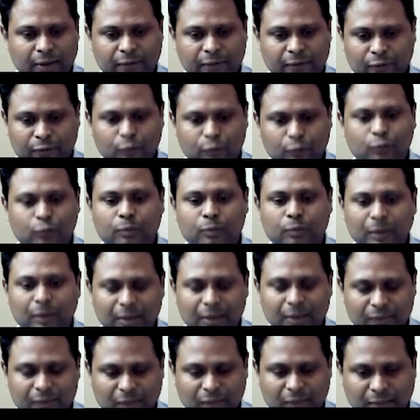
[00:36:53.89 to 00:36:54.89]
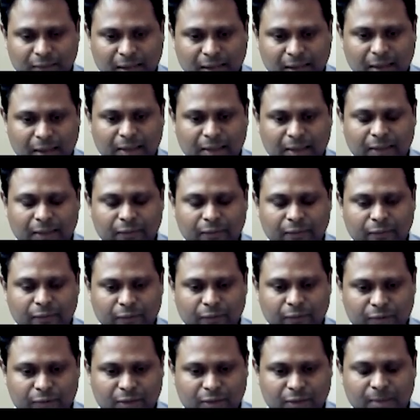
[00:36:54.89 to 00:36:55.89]
if you do believe that tank level,
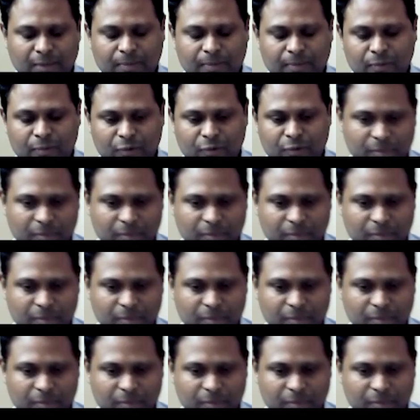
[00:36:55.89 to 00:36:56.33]
for example,